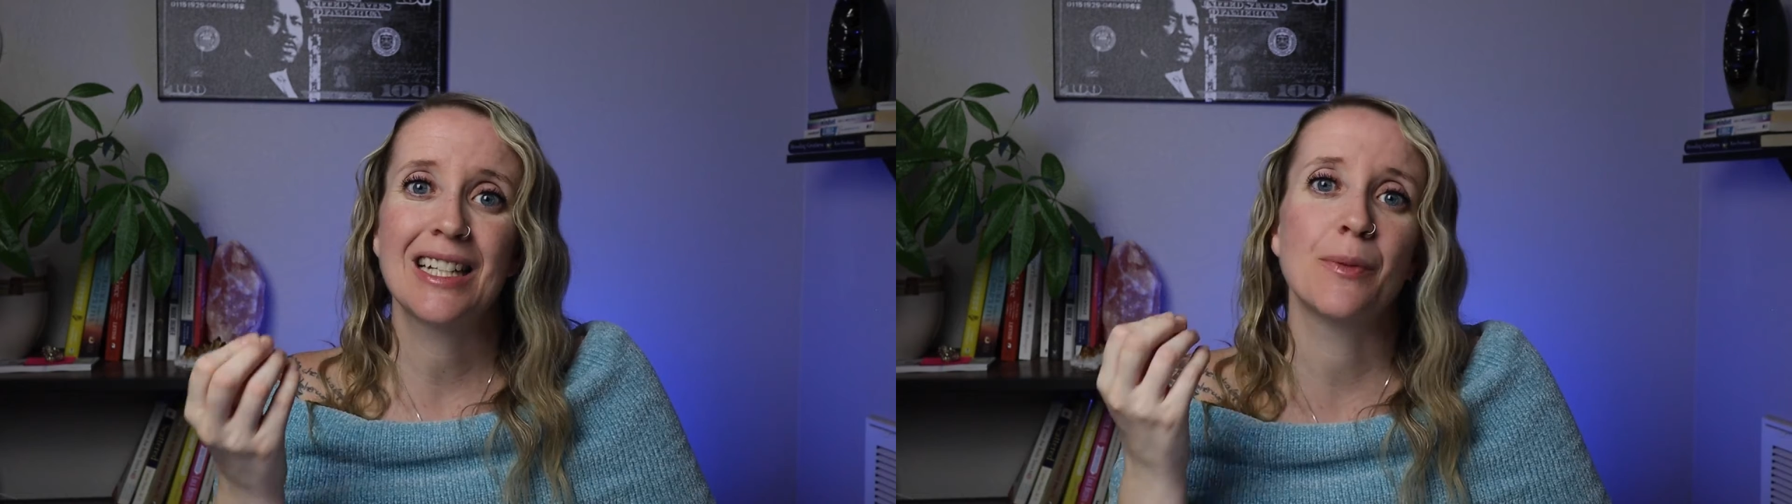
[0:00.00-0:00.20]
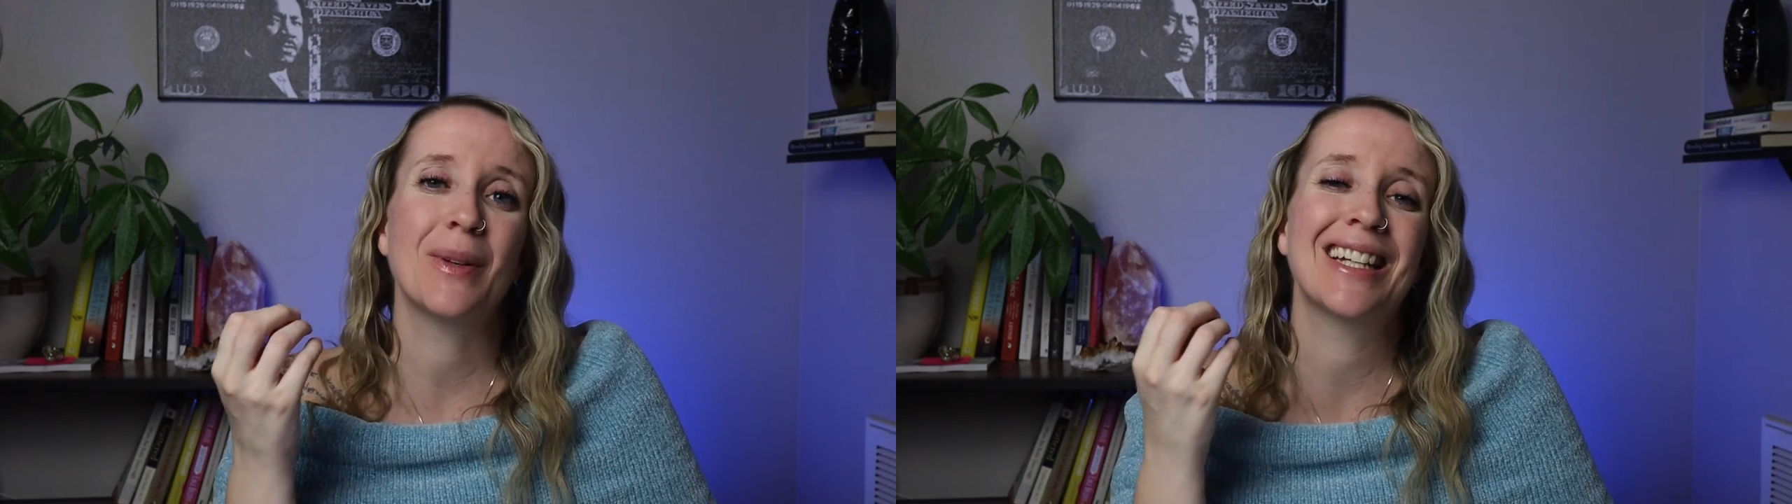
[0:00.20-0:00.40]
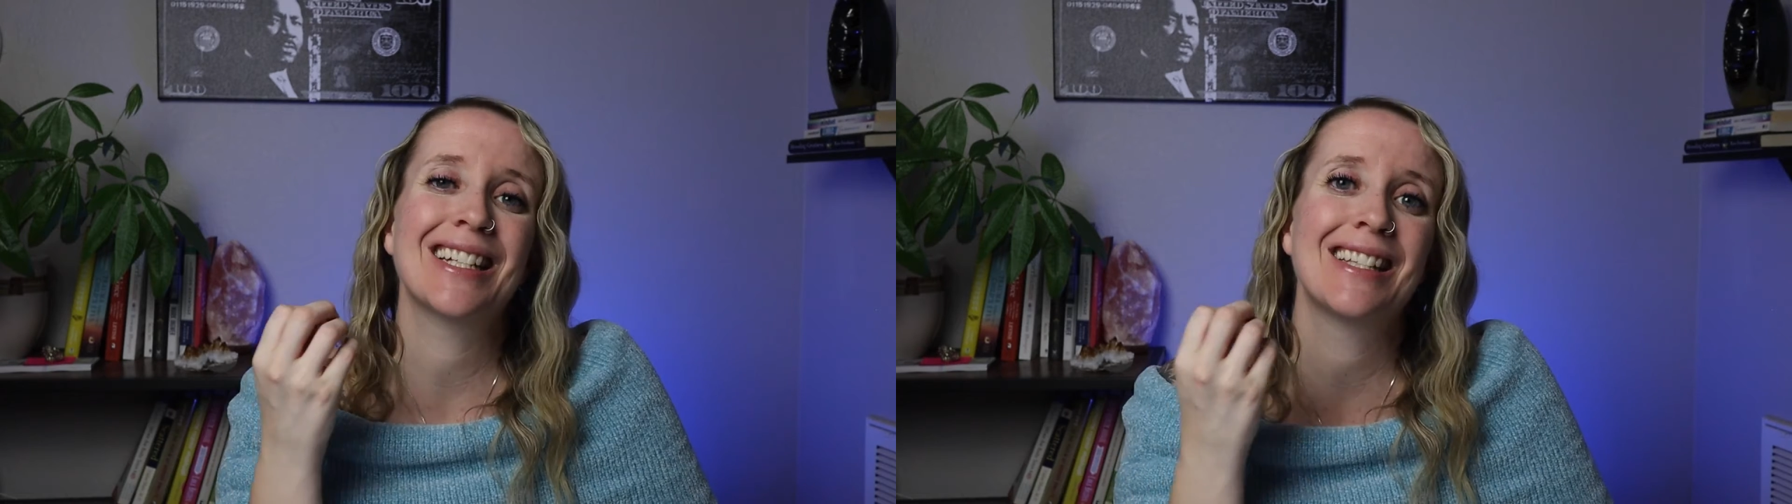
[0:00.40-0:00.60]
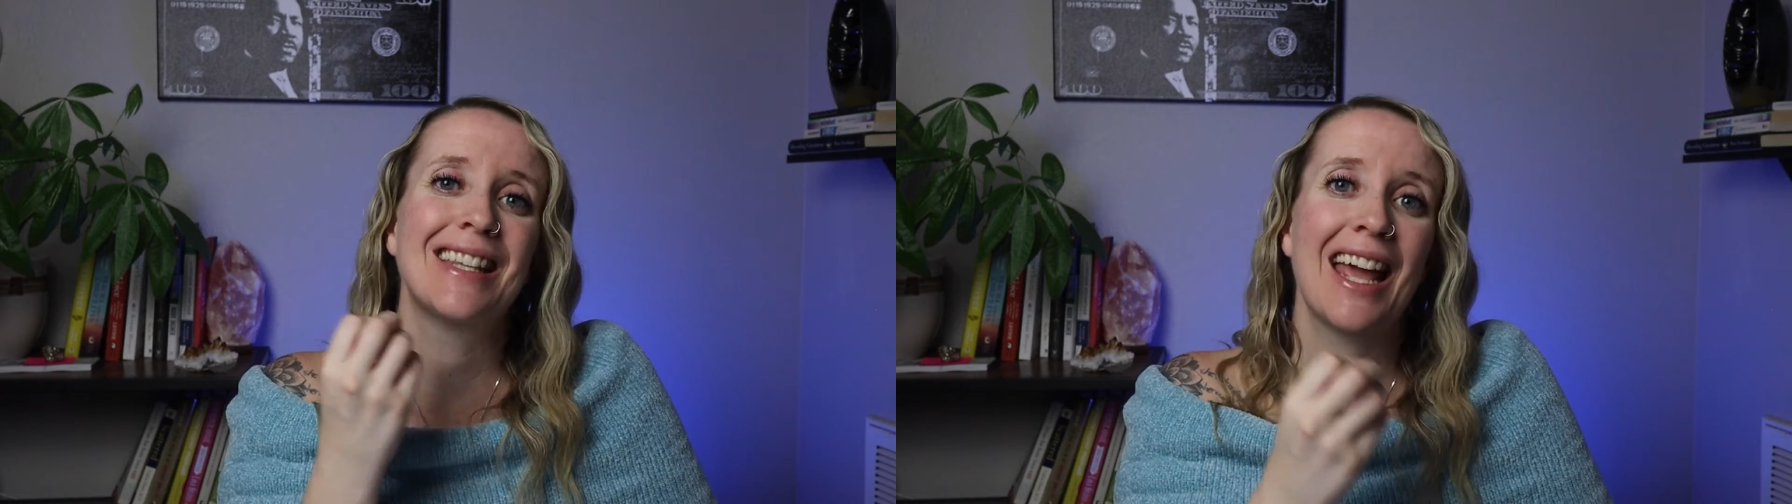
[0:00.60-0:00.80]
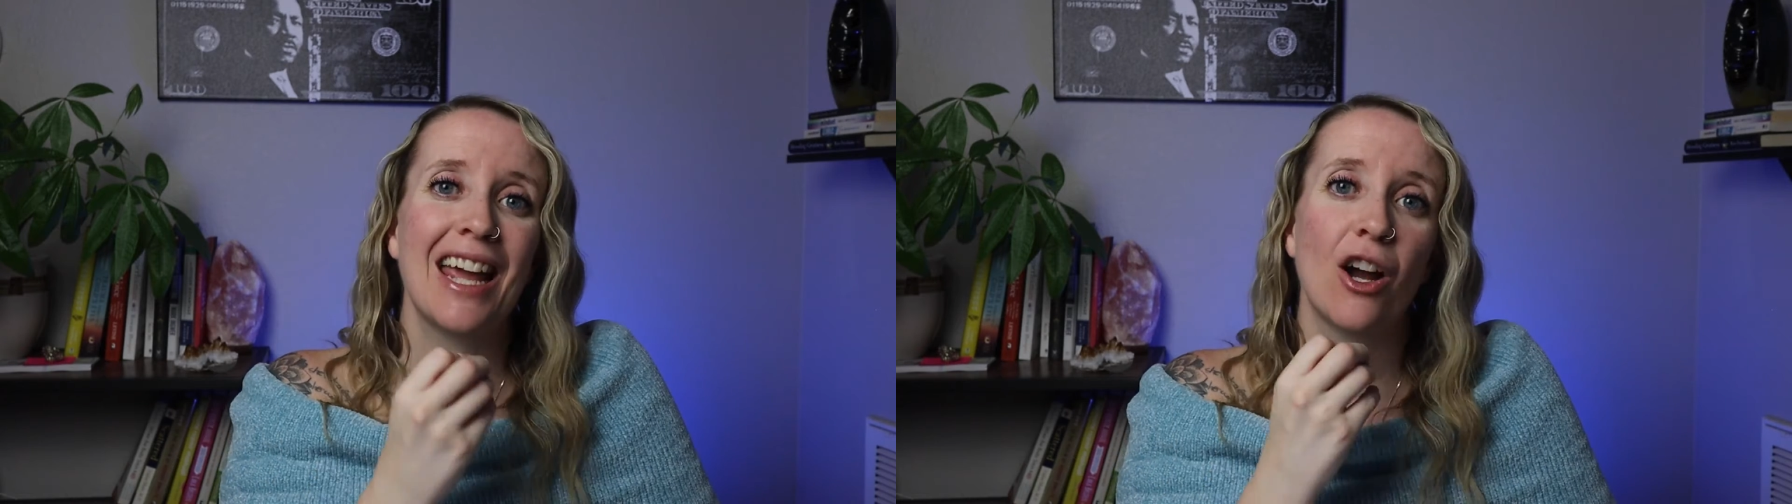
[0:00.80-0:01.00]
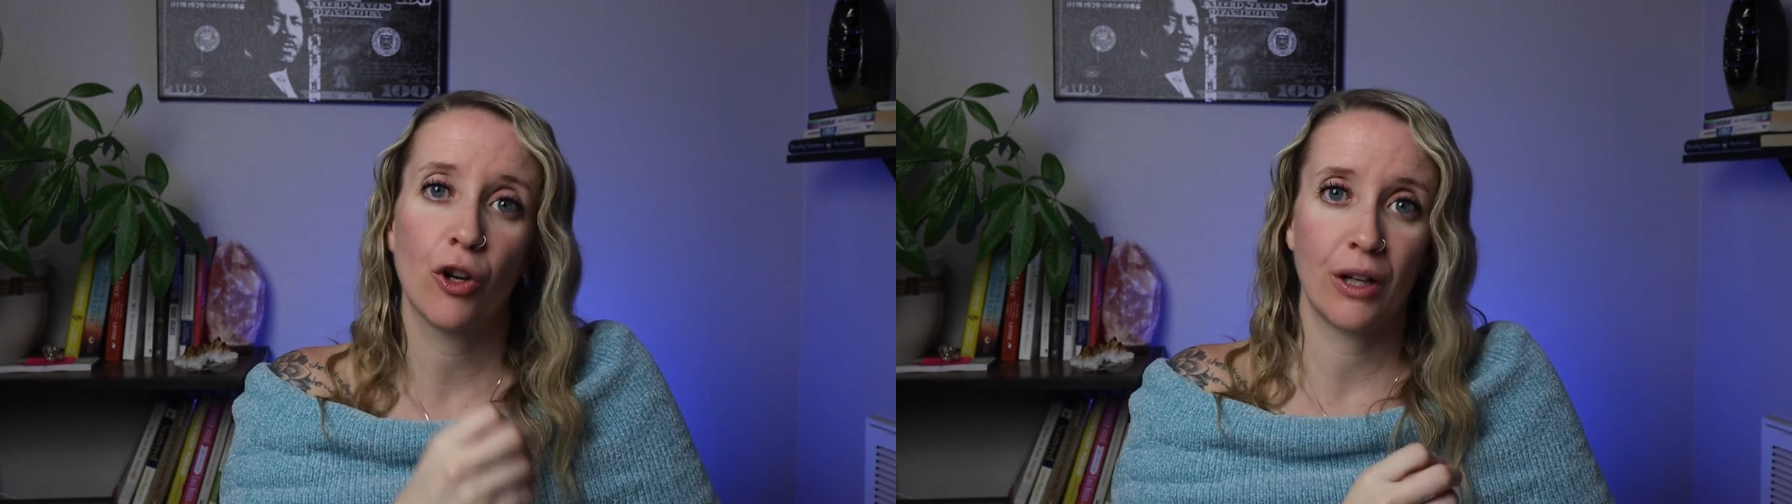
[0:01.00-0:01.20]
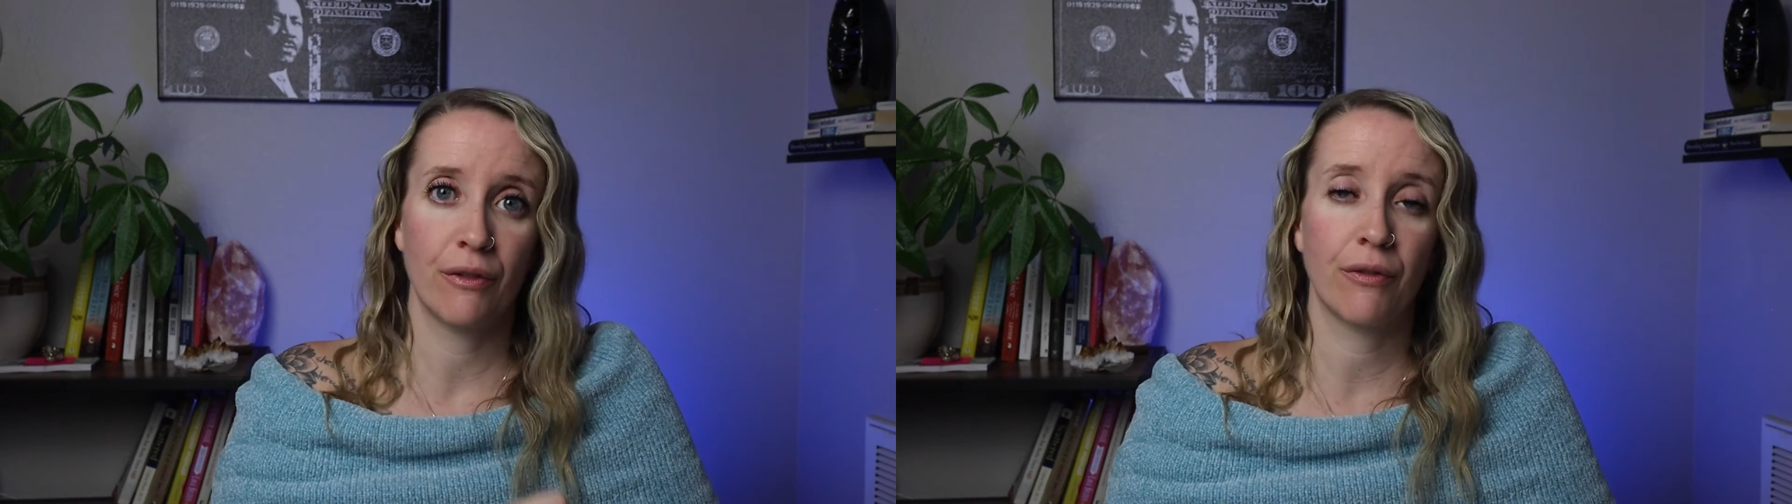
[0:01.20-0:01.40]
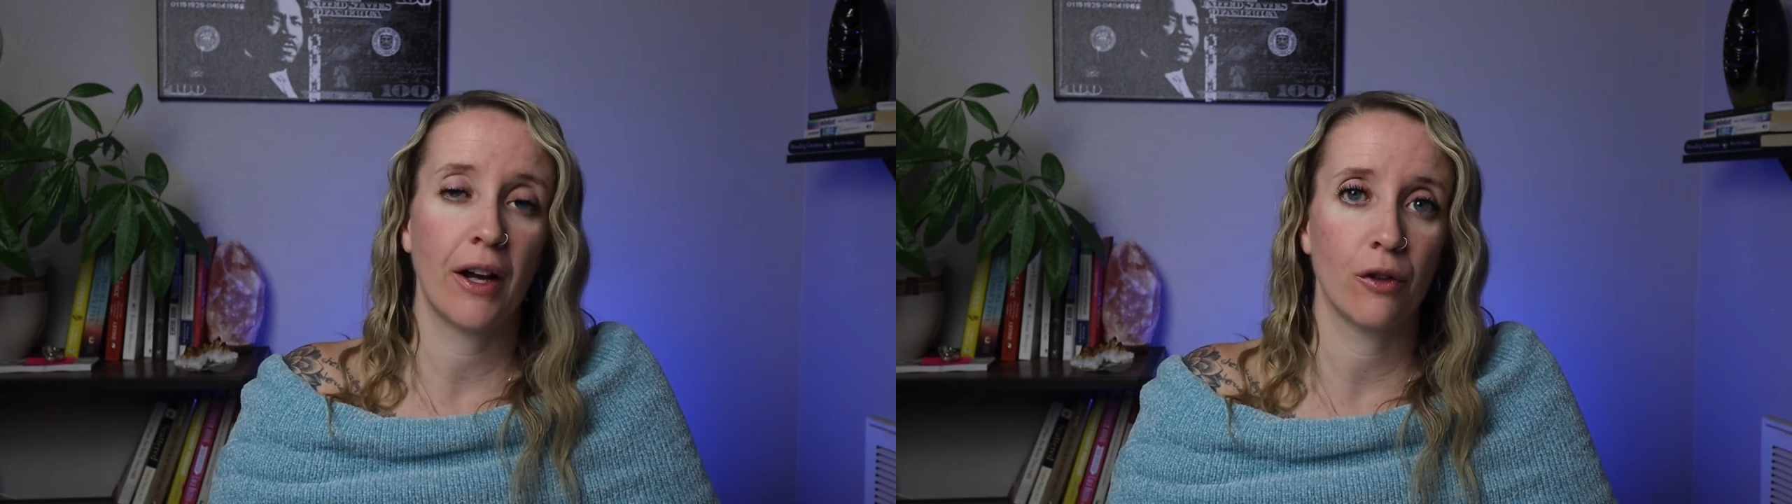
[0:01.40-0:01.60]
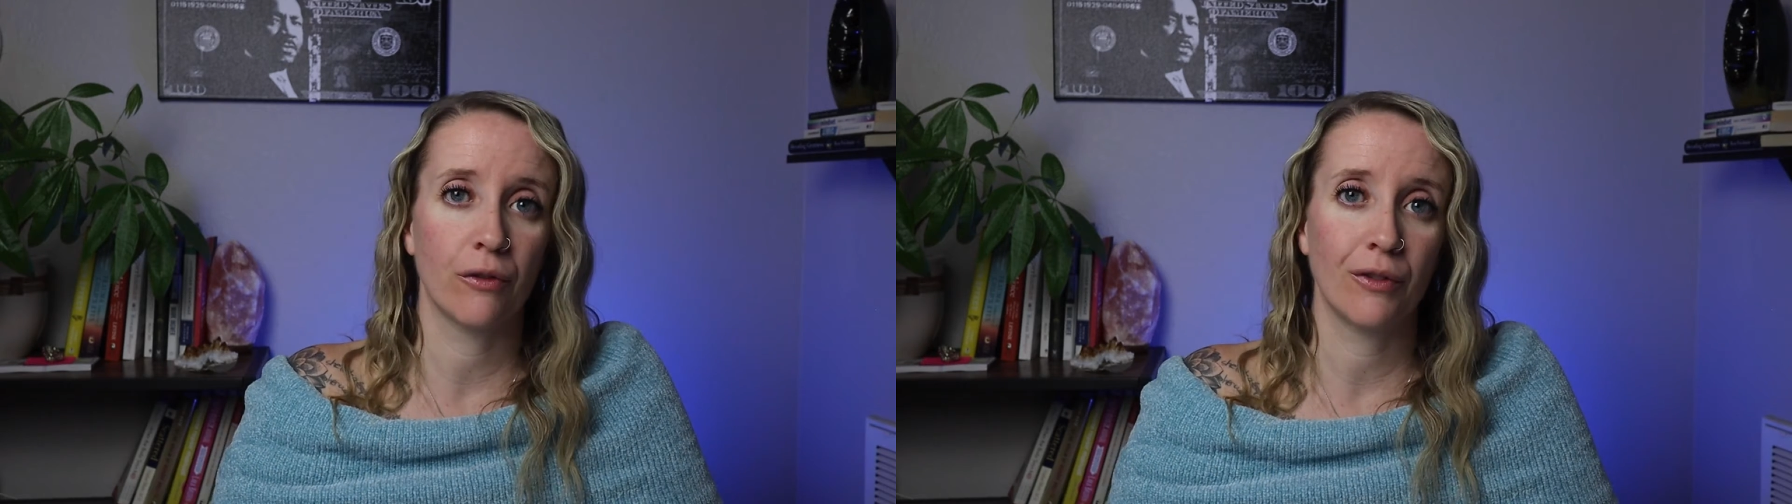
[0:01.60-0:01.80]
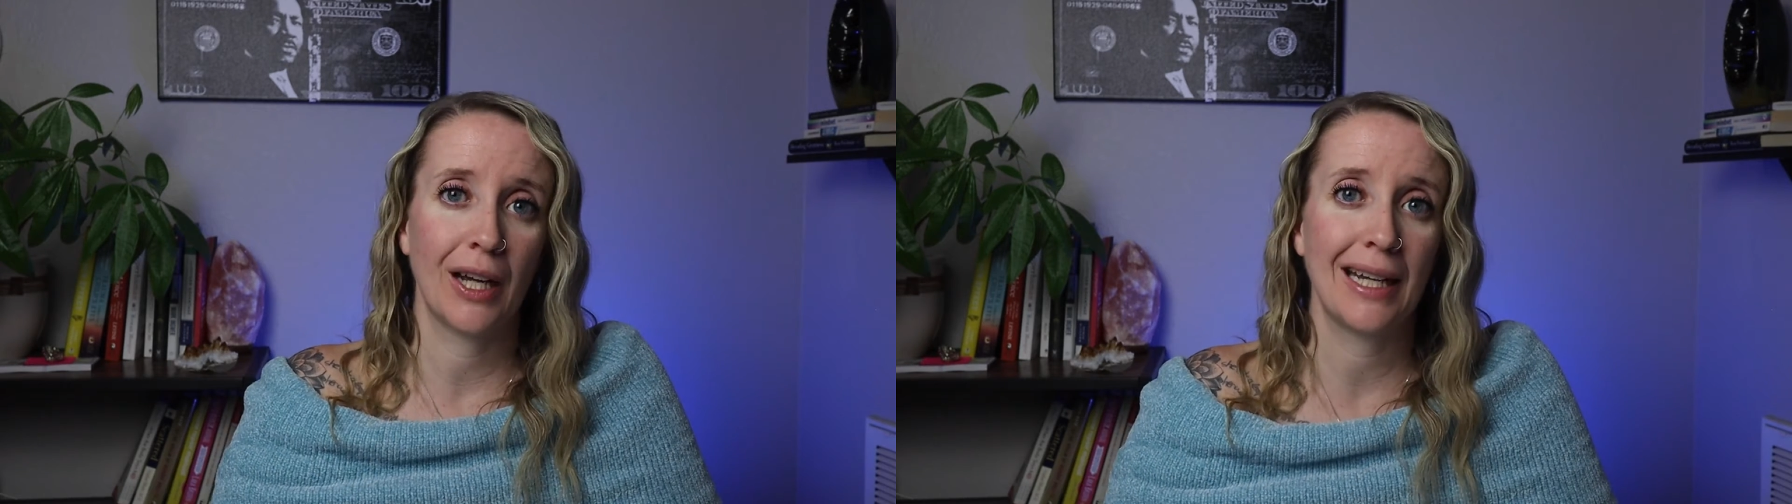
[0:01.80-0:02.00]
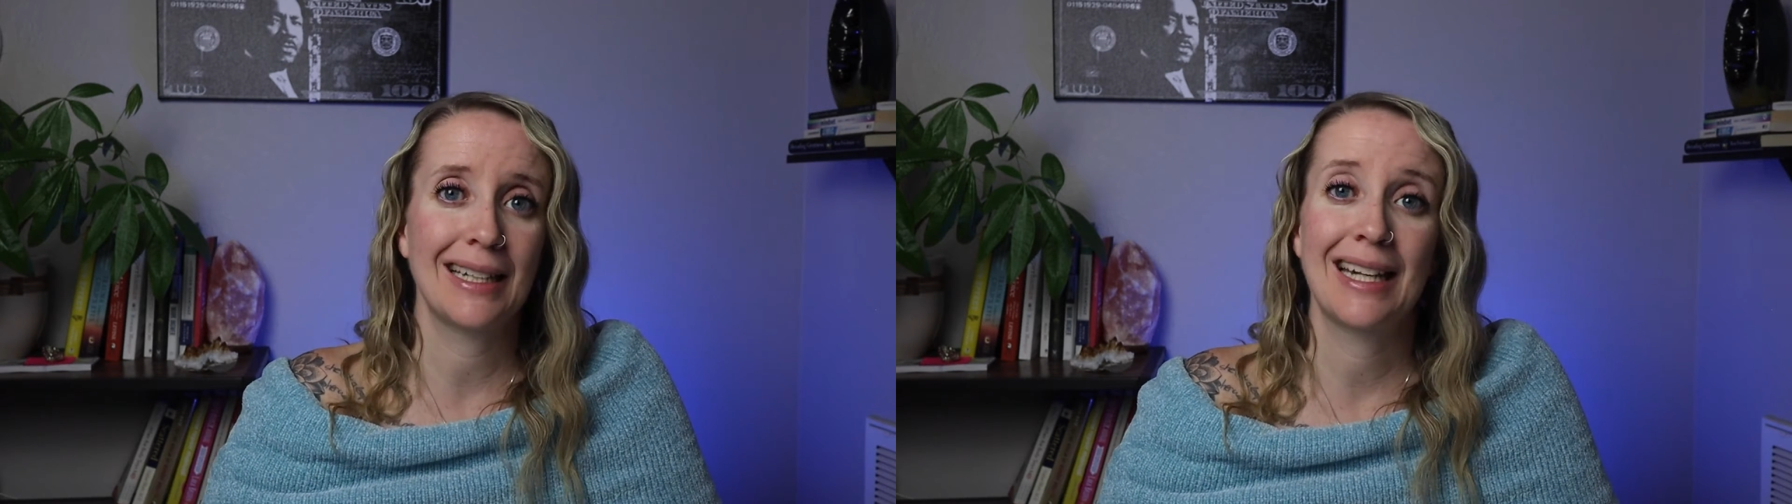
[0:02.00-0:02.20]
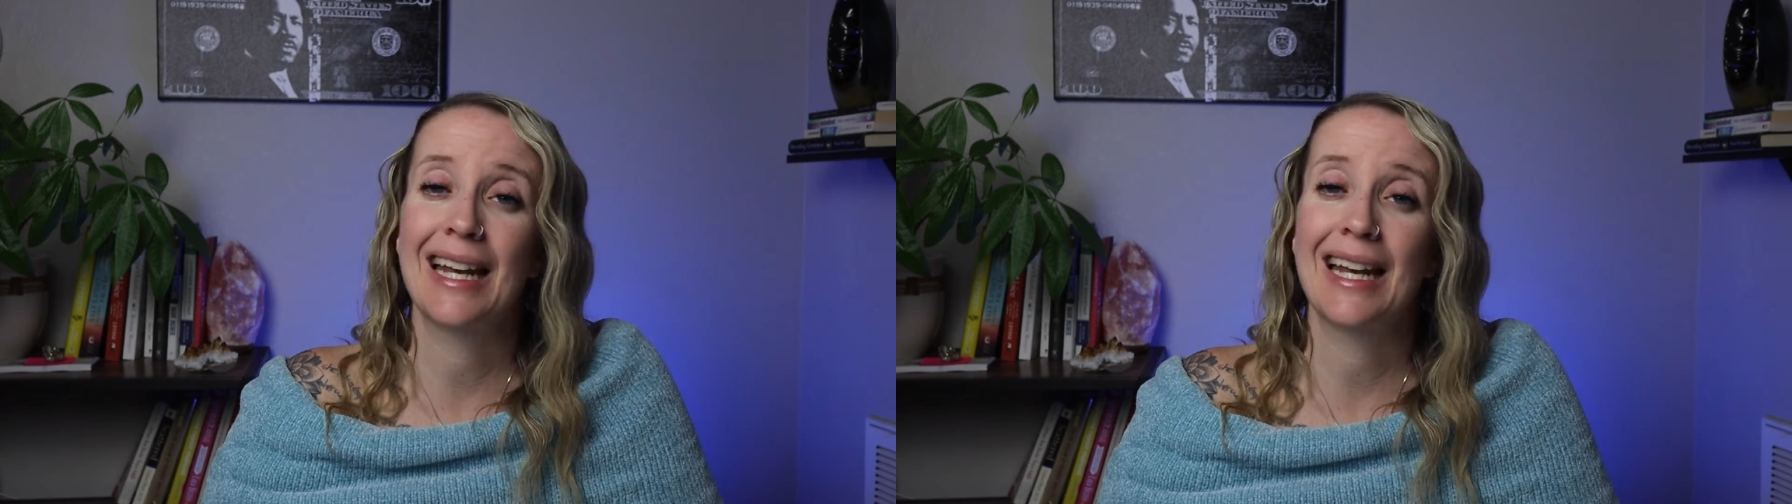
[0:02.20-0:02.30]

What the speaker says: is because they are in fight or flight.